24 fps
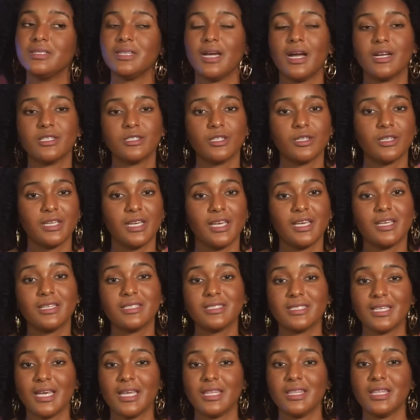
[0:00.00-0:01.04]
Dr. King
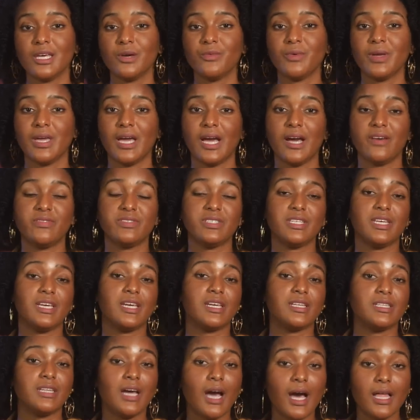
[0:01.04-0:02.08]
said that we have to
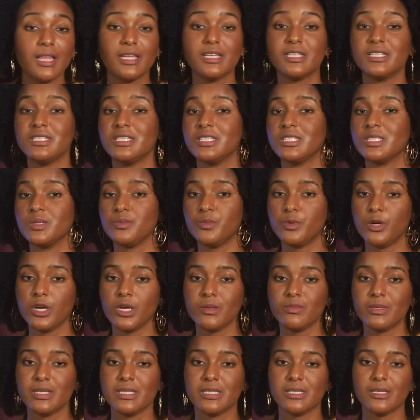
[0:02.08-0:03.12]
acknowledge
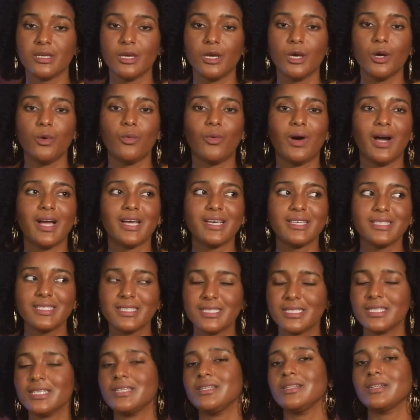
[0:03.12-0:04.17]
disappointment while
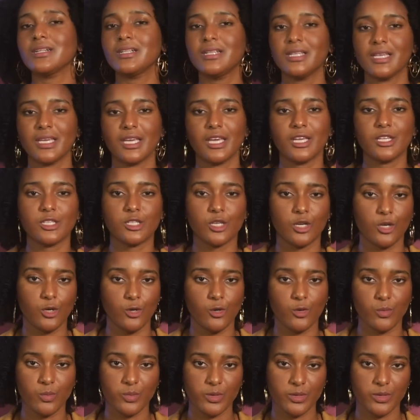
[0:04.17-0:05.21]
still clinging to hope.